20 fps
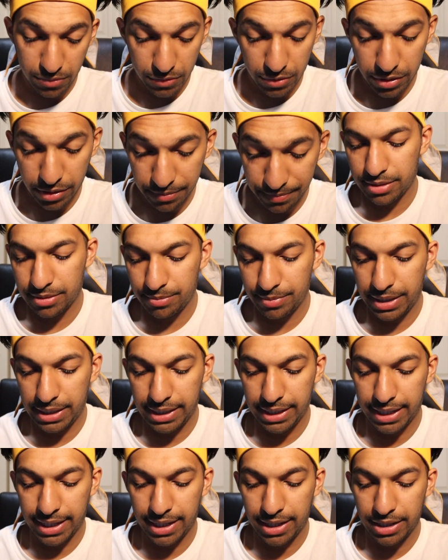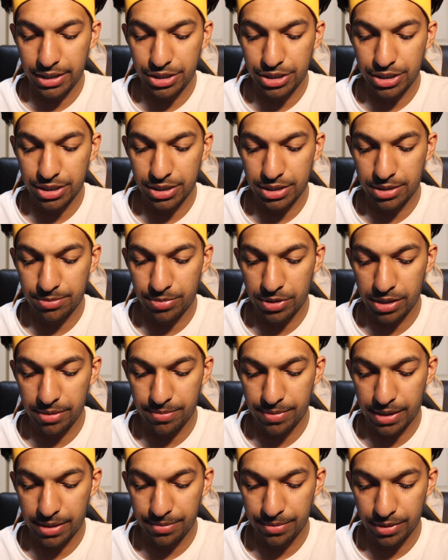Okay. Billie Eilish is pretty
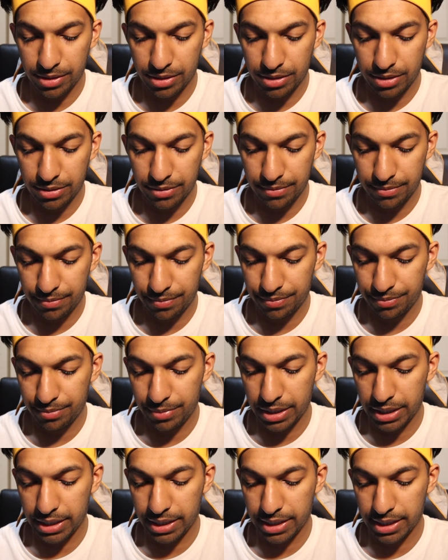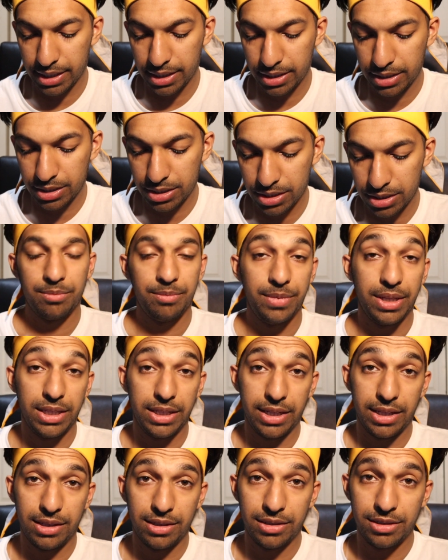popular. Billie Eilish.
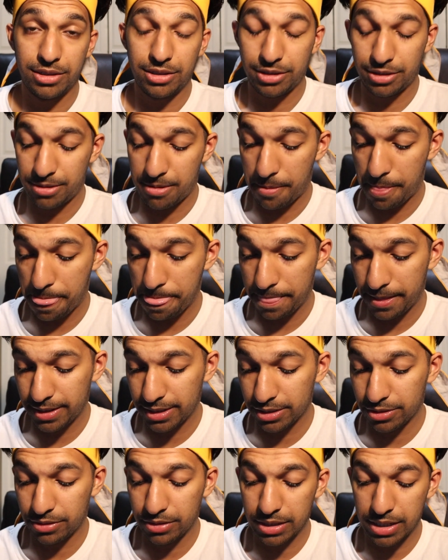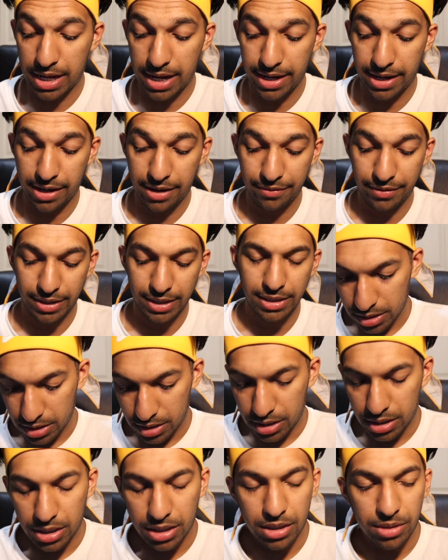Billie Eilish. Let's go skydiving.
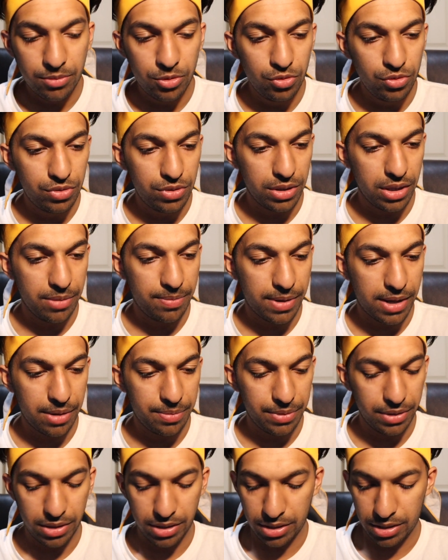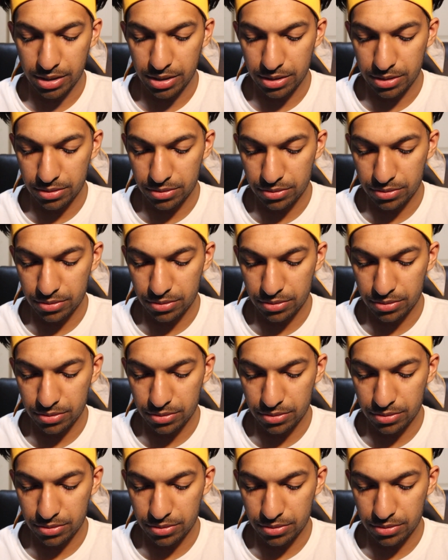Um, who's really popular?